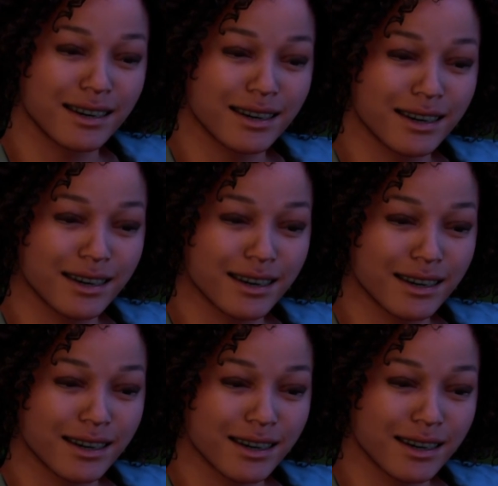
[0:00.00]

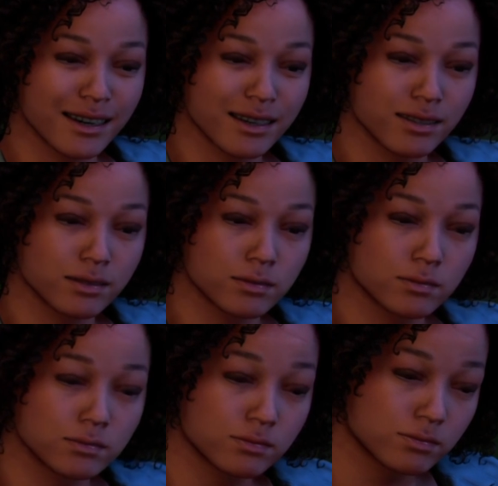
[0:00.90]

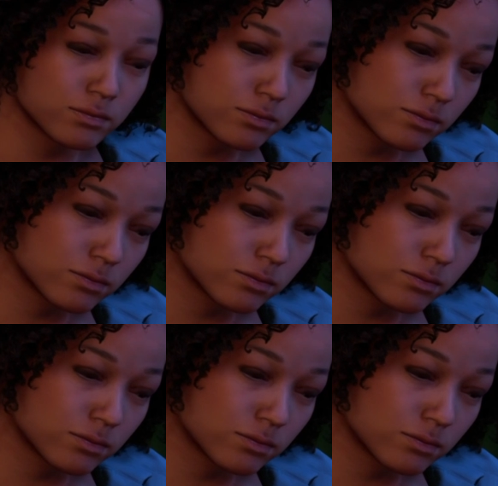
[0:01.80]
(not speaking)